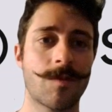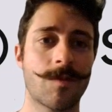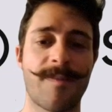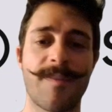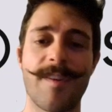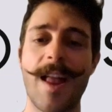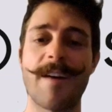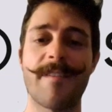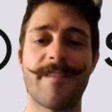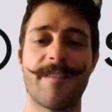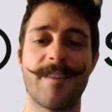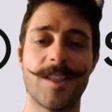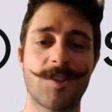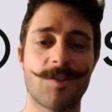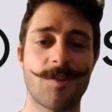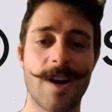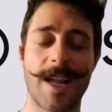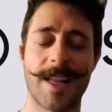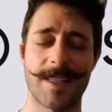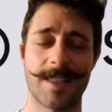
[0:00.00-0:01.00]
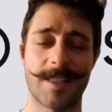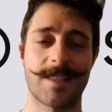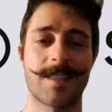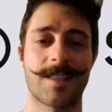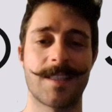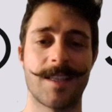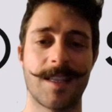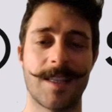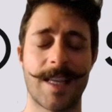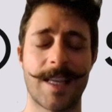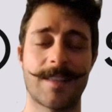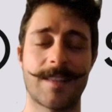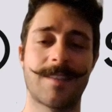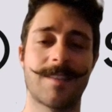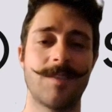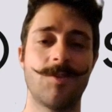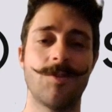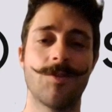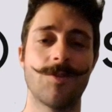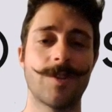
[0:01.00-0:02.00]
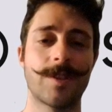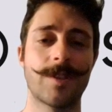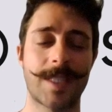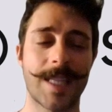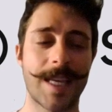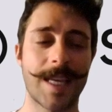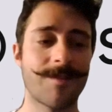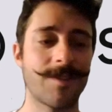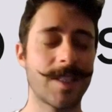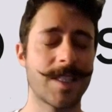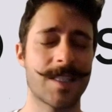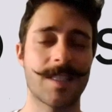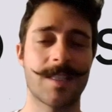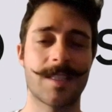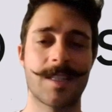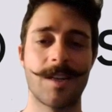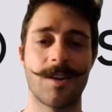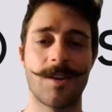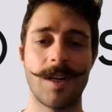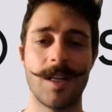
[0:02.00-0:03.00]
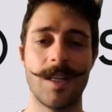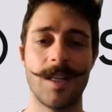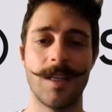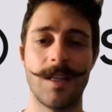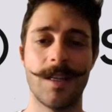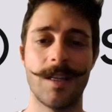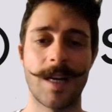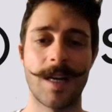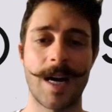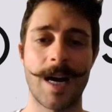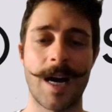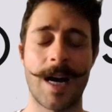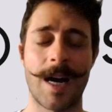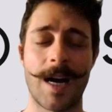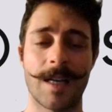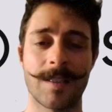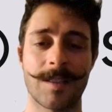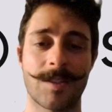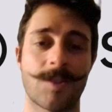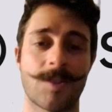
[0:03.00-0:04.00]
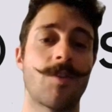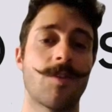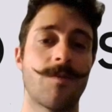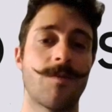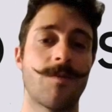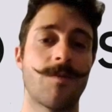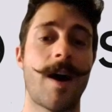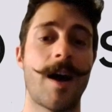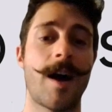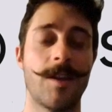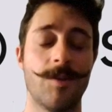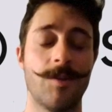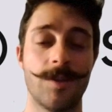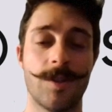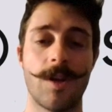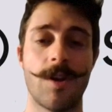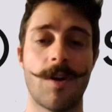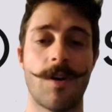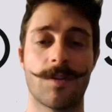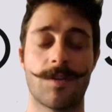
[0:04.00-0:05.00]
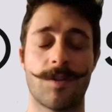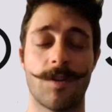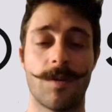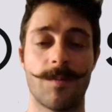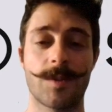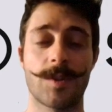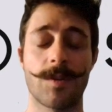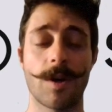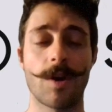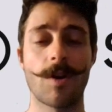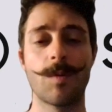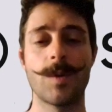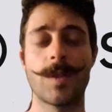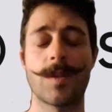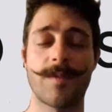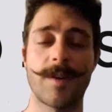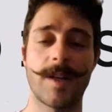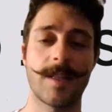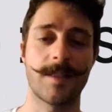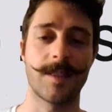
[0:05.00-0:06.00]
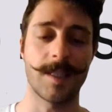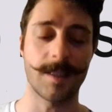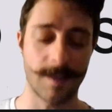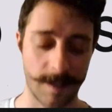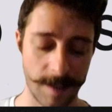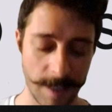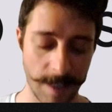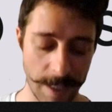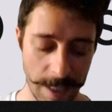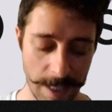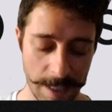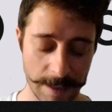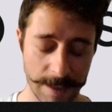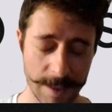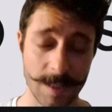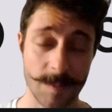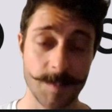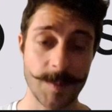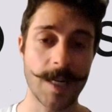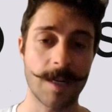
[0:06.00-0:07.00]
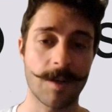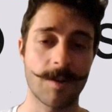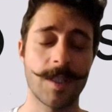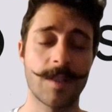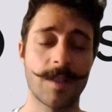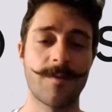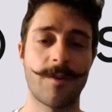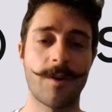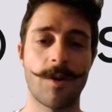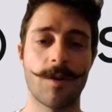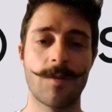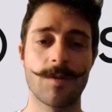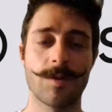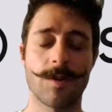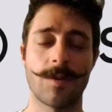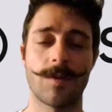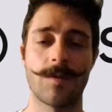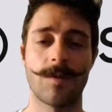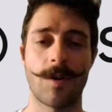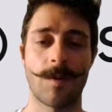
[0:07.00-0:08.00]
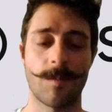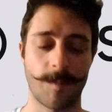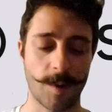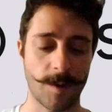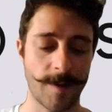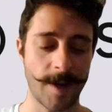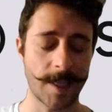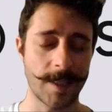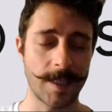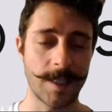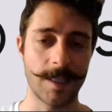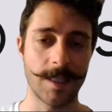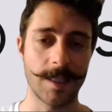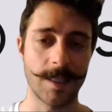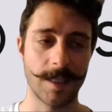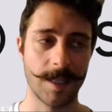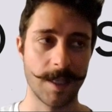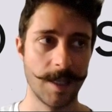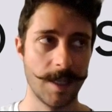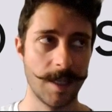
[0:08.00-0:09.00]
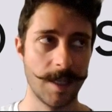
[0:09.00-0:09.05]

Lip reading: fluffy trends that don't have necessarily a strong value in the long term. So I always felt that there's been a great focus on providing